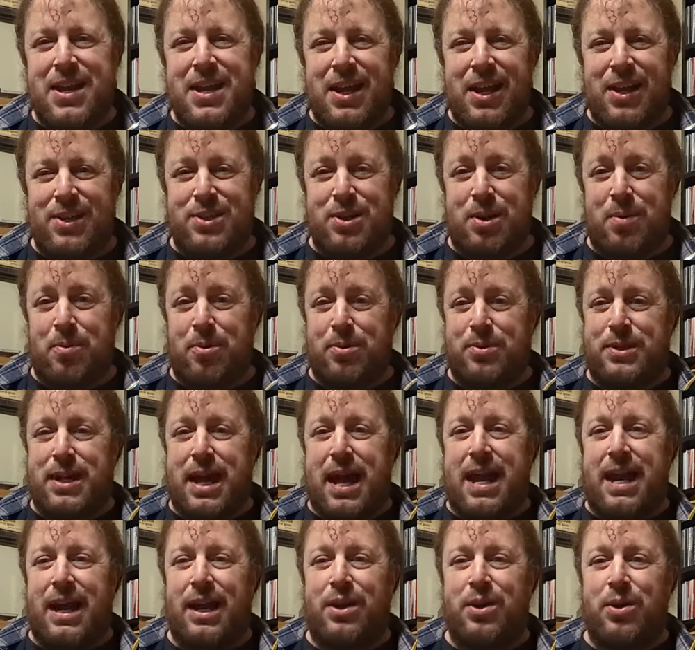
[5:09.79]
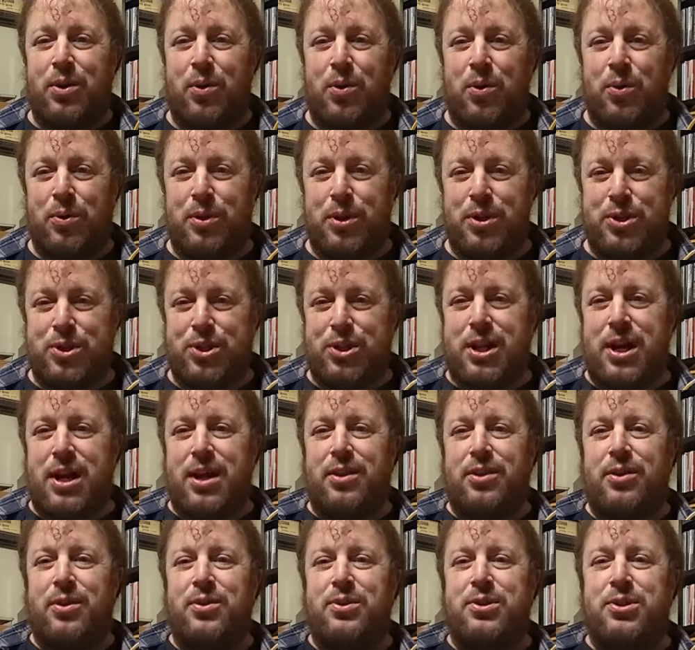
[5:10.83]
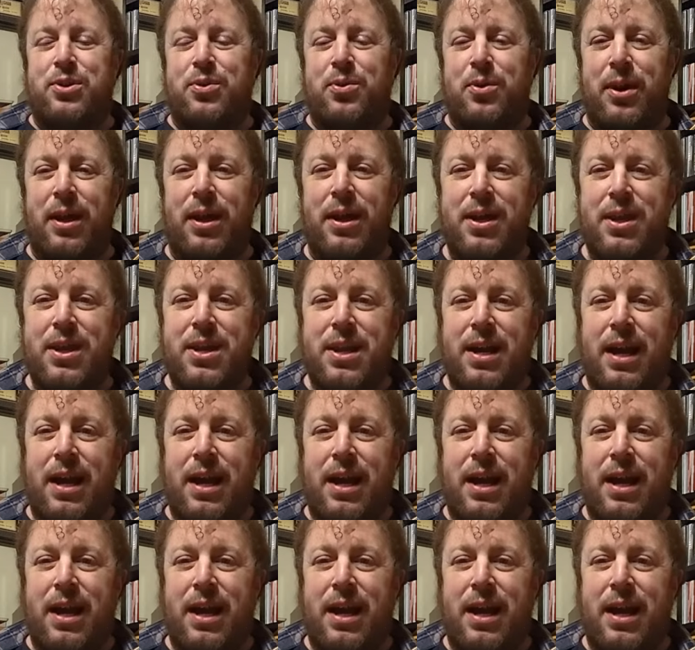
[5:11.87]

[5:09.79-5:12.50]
It's almost got a goldish color to it.